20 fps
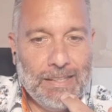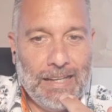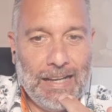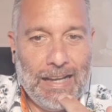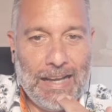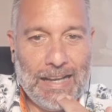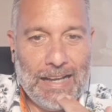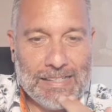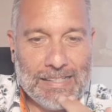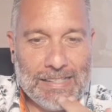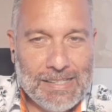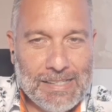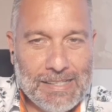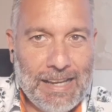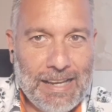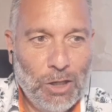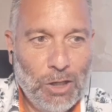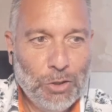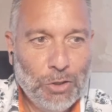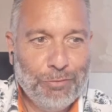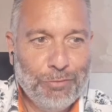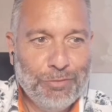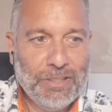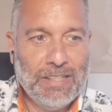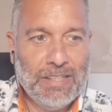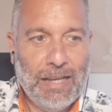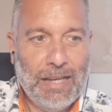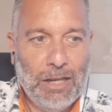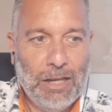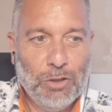As I say, a lot of
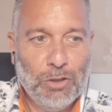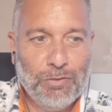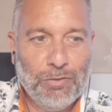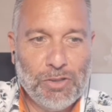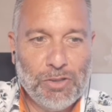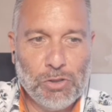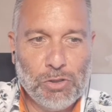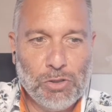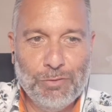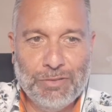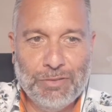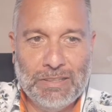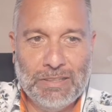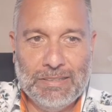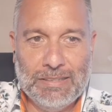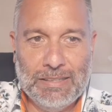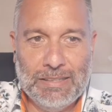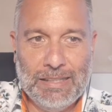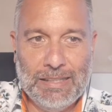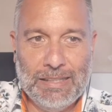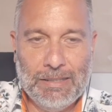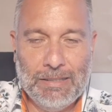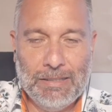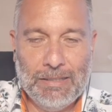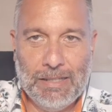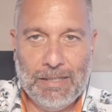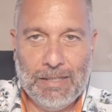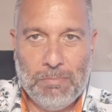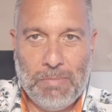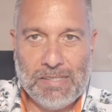the stuff that
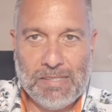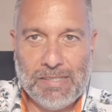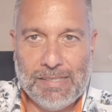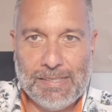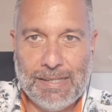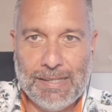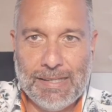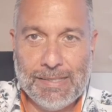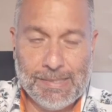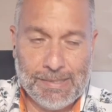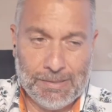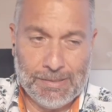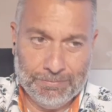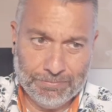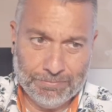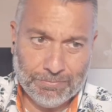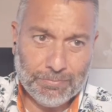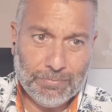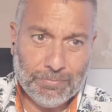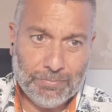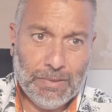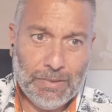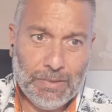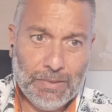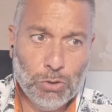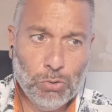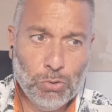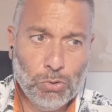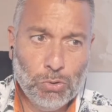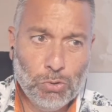Messi says
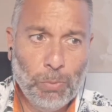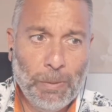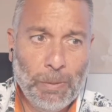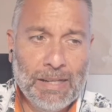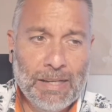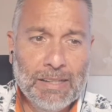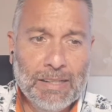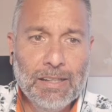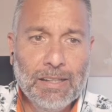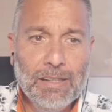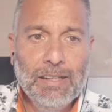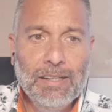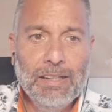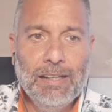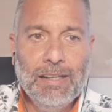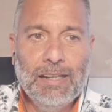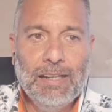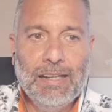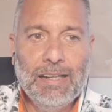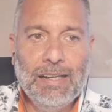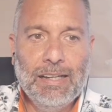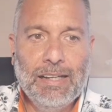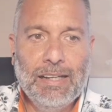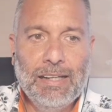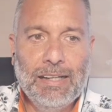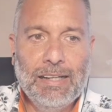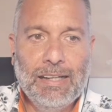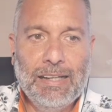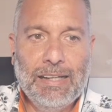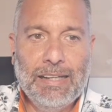to Ruben,
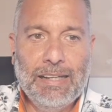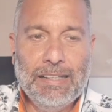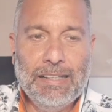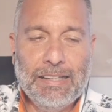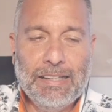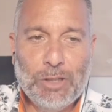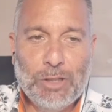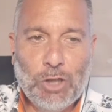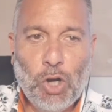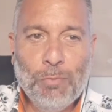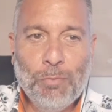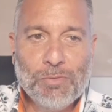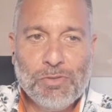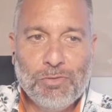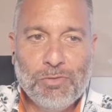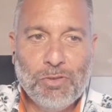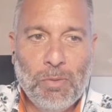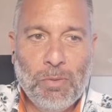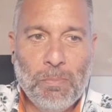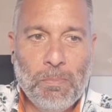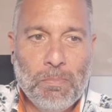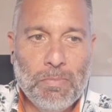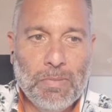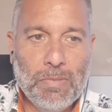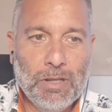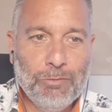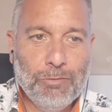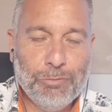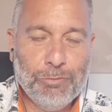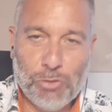it comes from
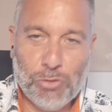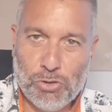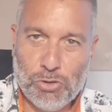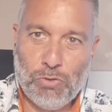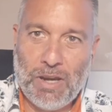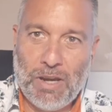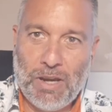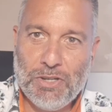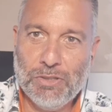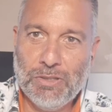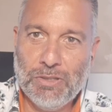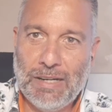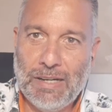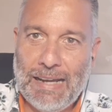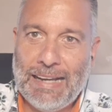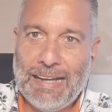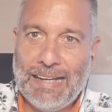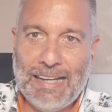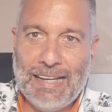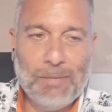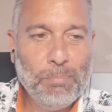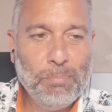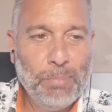frustration and anger.